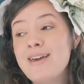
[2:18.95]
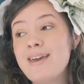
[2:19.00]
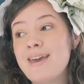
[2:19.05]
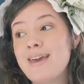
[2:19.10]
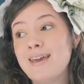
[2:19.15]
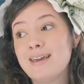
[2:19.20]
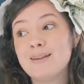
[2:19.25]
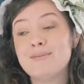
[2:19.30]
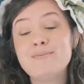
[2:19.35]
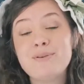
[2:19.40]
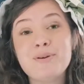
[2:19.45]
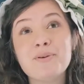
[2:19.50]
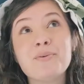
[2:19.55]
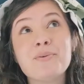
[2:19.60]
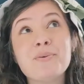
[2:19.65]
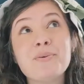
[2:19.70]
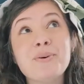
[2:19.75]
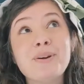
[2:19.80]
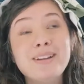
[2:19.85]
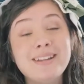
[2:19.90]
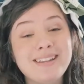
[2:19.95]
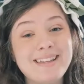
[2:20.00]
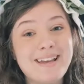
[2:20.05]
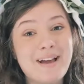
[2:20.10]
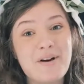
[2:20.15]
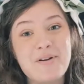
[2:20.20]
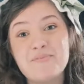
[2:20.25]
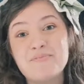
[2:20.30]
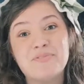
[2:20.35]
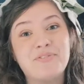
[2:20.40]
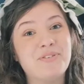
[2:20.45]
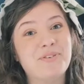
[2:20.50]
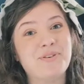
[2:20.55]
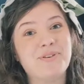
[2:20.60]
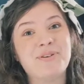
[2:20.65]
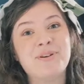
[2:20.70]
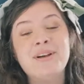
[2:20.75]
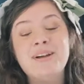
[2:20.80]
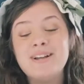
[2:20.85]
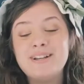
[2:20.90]
it can be really
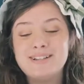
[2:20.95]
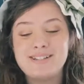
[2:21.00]
helpful